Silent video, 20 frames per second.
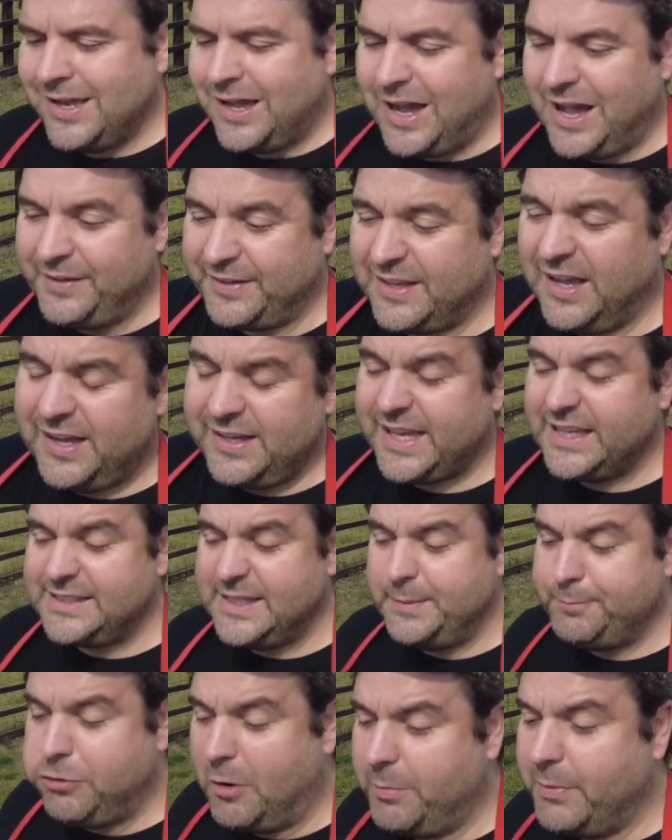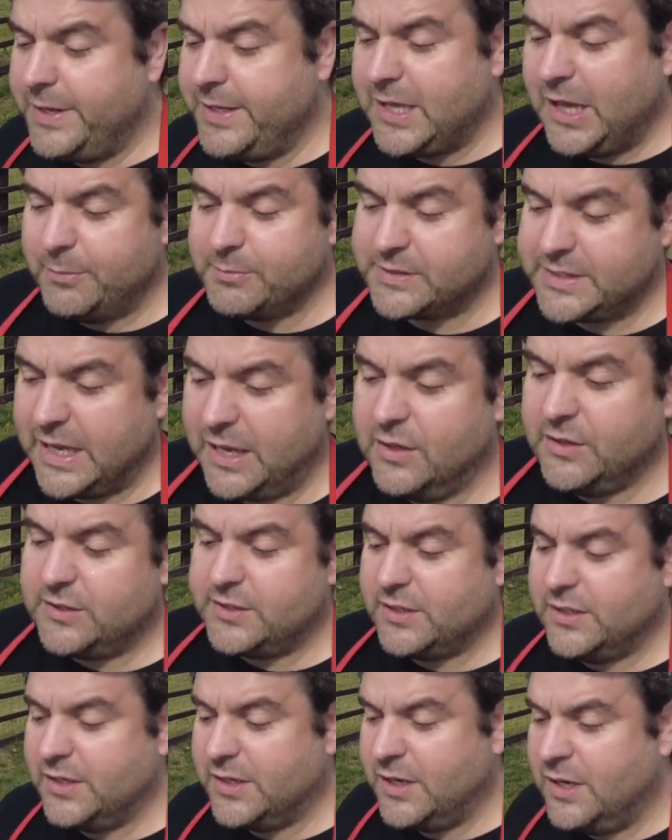I guess it probably comes down
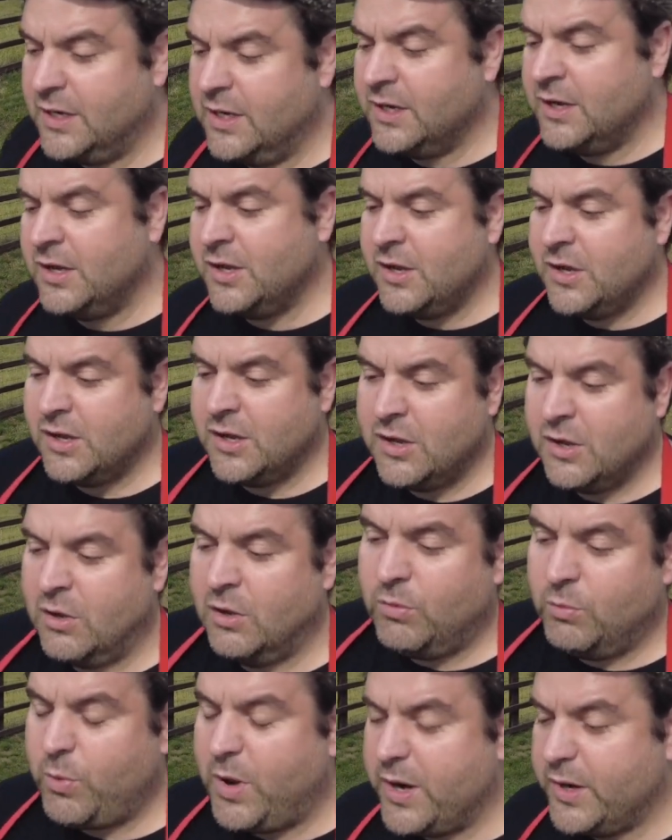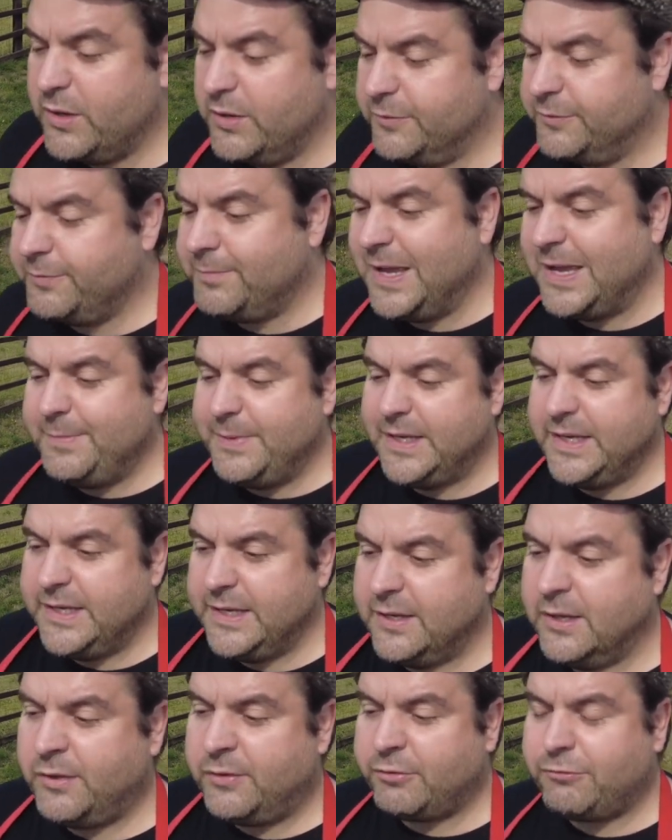to one of maybe
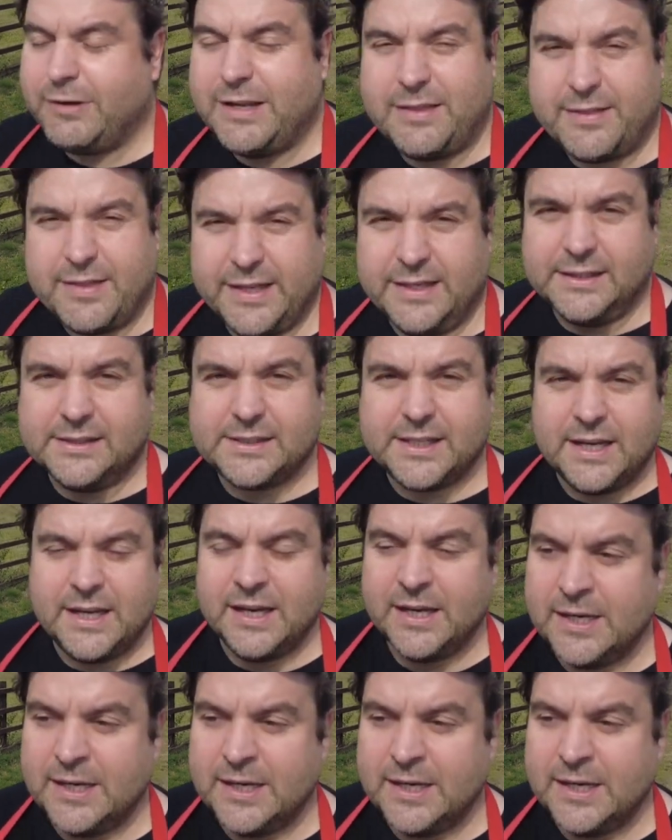three things.